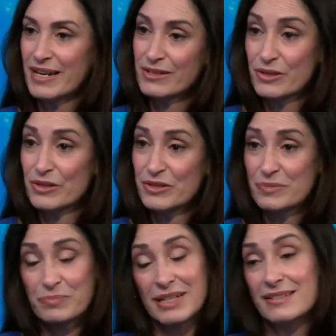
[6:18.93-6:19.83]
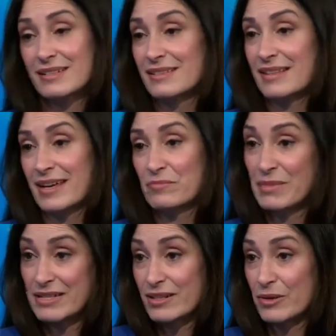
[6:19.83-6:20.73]
there's places that
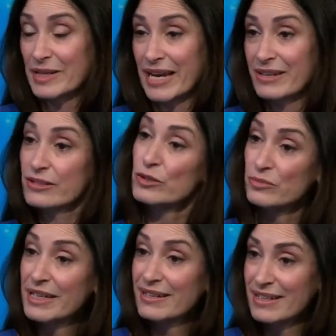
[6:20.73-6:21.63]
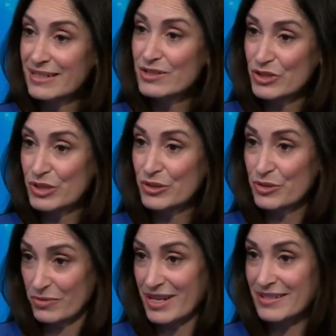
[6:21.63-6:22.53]
Mexico and Canada are written into the
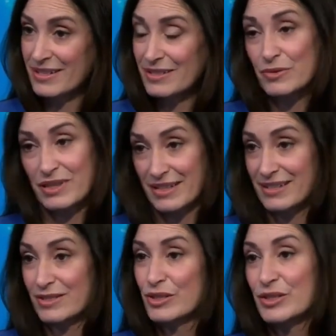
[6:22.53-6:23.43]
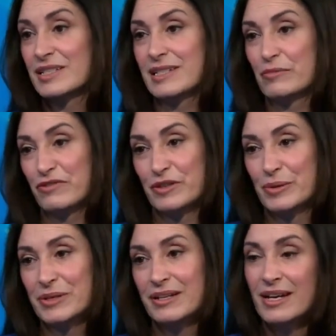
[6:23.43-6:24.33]
process. So I think that's a good step
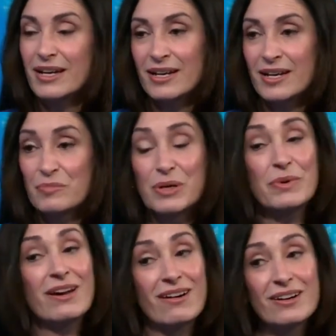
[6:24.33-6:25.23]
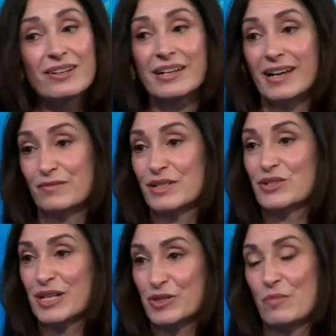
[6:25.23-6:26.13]
forward. But we are going to have to
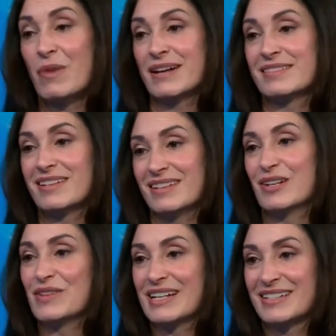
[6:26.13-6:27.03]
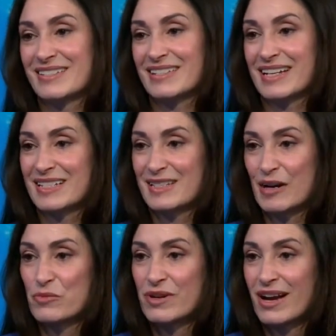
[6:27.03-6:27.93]
change our mindset here in the United States, that
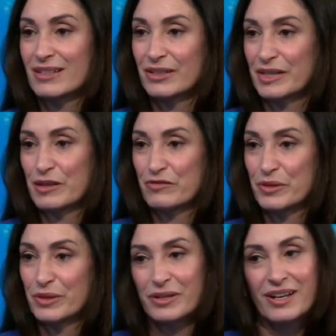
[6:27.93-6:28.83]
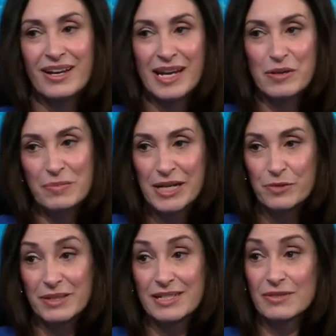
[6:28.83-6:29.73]
we're not looking for a bigger
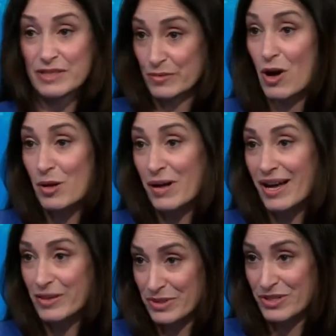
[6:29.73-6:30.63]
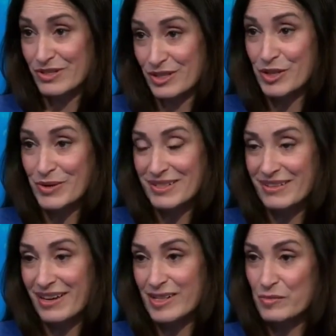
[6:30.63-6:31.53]
piece of a small pie, which is the US
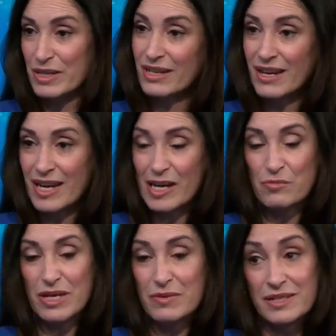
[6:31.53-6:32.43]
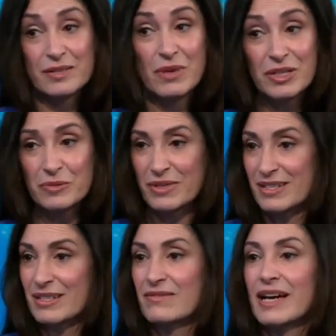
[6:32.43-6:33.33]
economy, and maybe a smaller piece
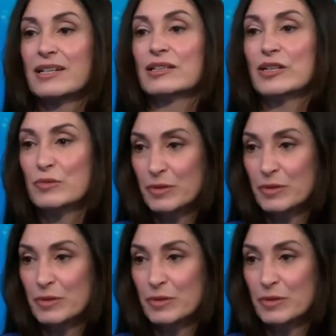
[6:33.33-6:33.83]
of that global